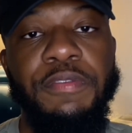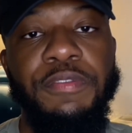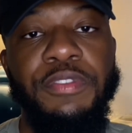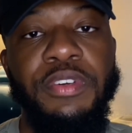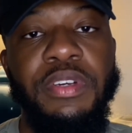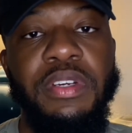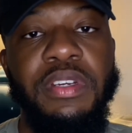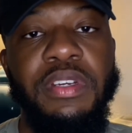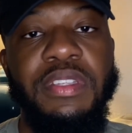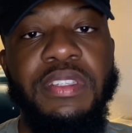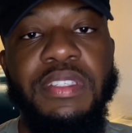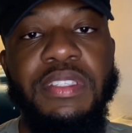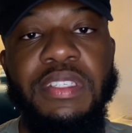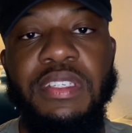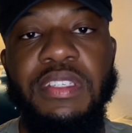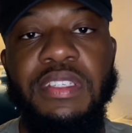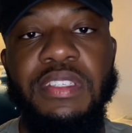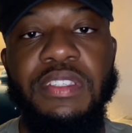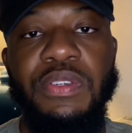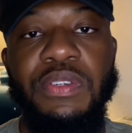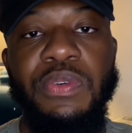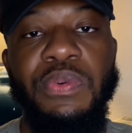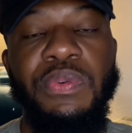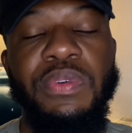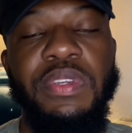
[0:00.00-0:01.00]
fragrance is
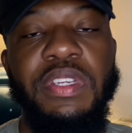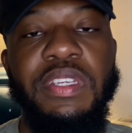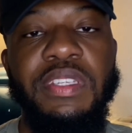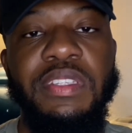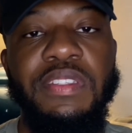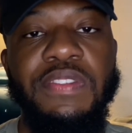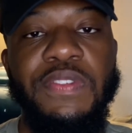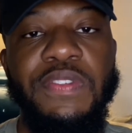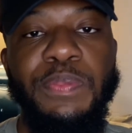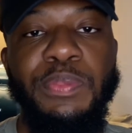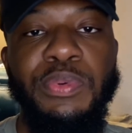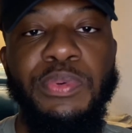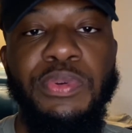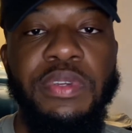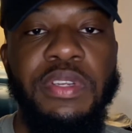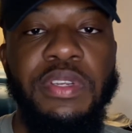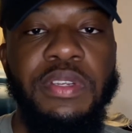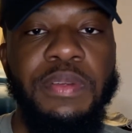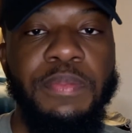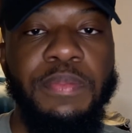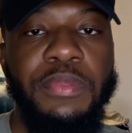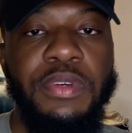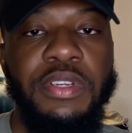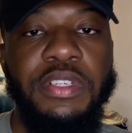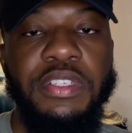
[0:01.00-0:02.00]
going into pretty
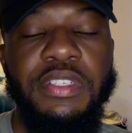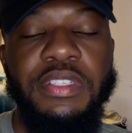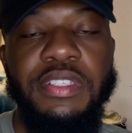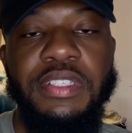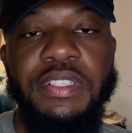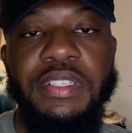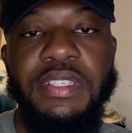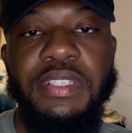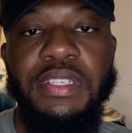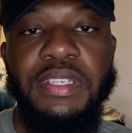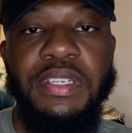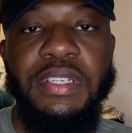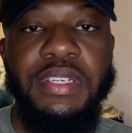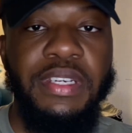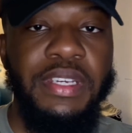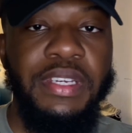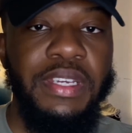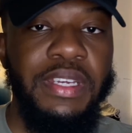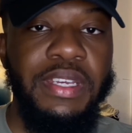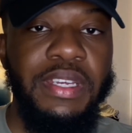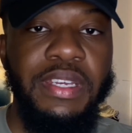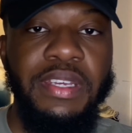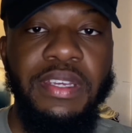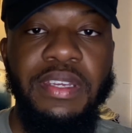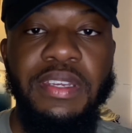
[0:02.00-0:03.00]
much
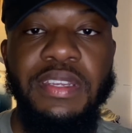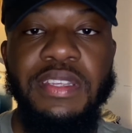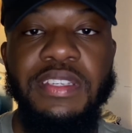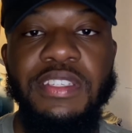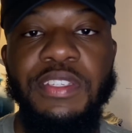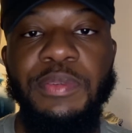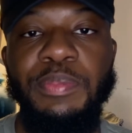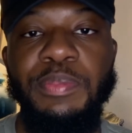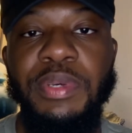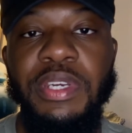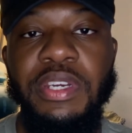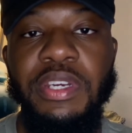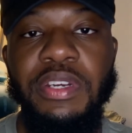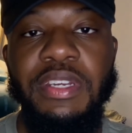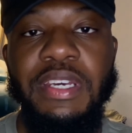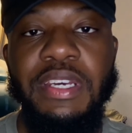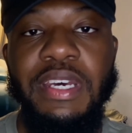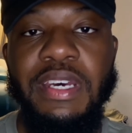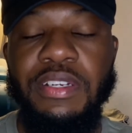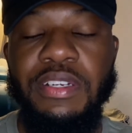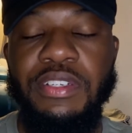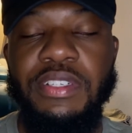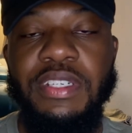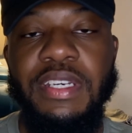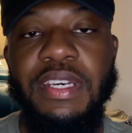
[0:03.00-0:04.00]
disappearing
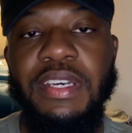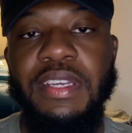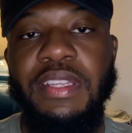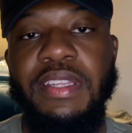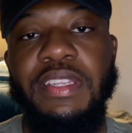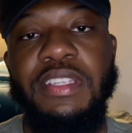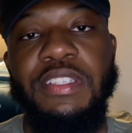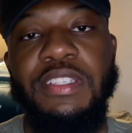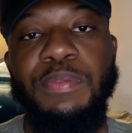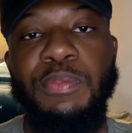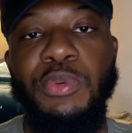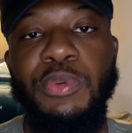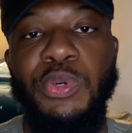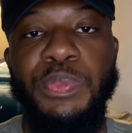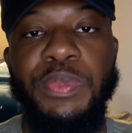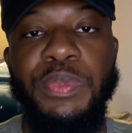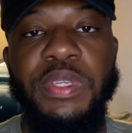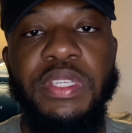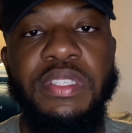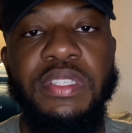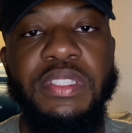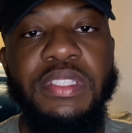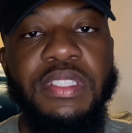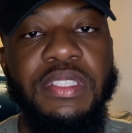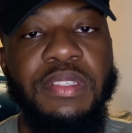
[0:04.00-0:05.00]
at this
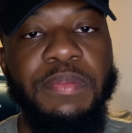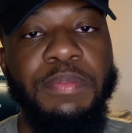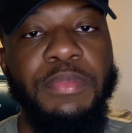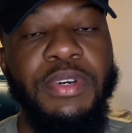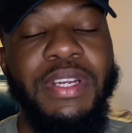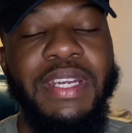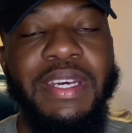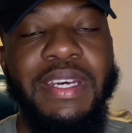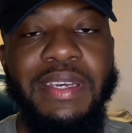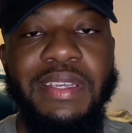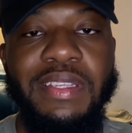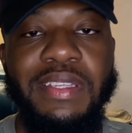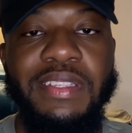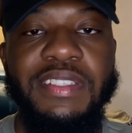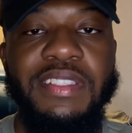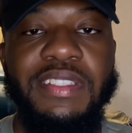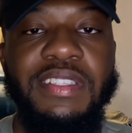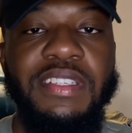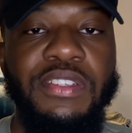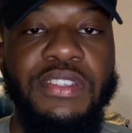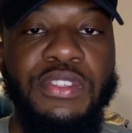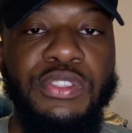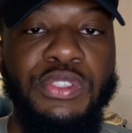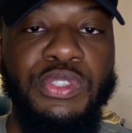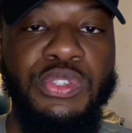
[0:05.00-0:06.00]
moment, but I can
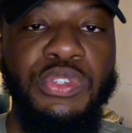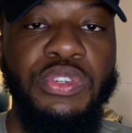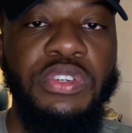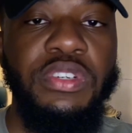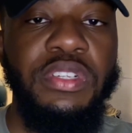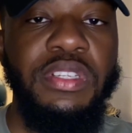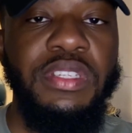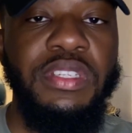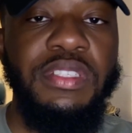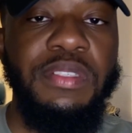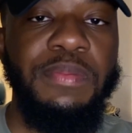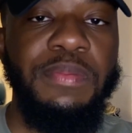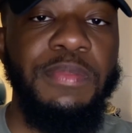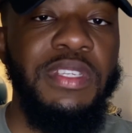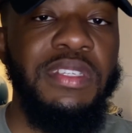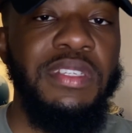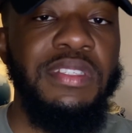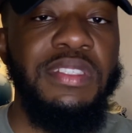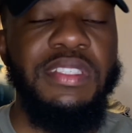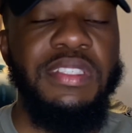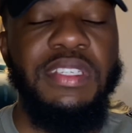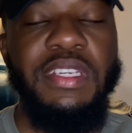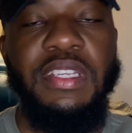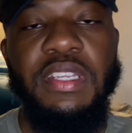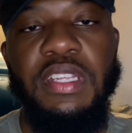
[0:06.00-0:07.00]
still strongly smell
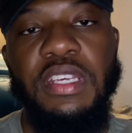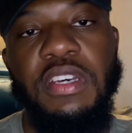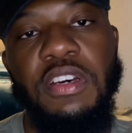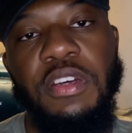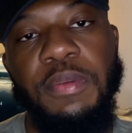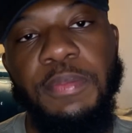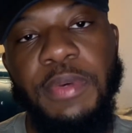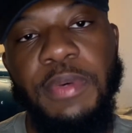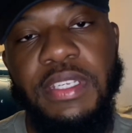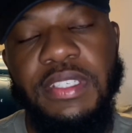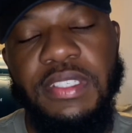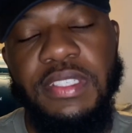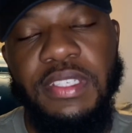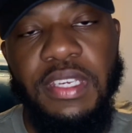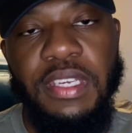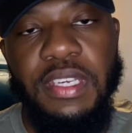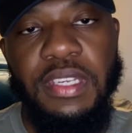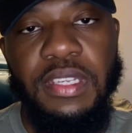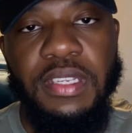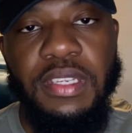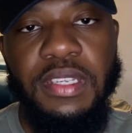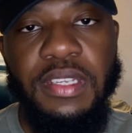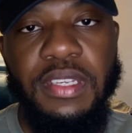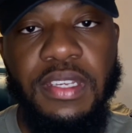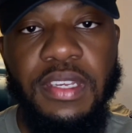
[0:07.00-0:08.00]
Sedley on my
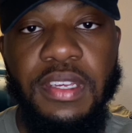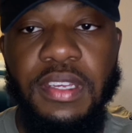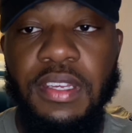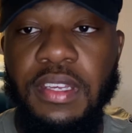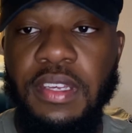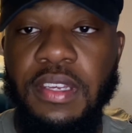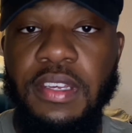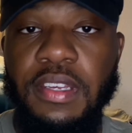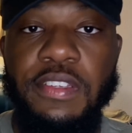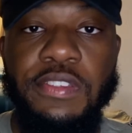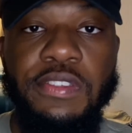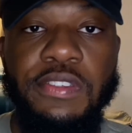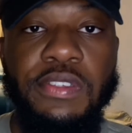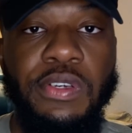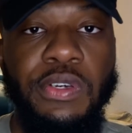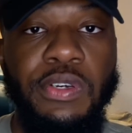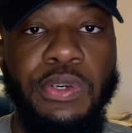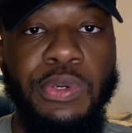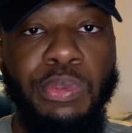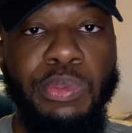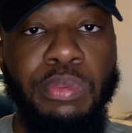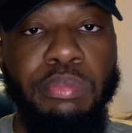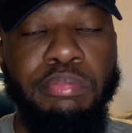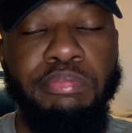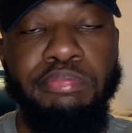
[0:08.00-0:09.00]
skin.
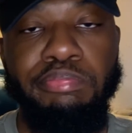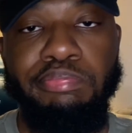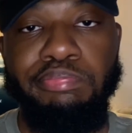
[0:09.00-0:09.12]
So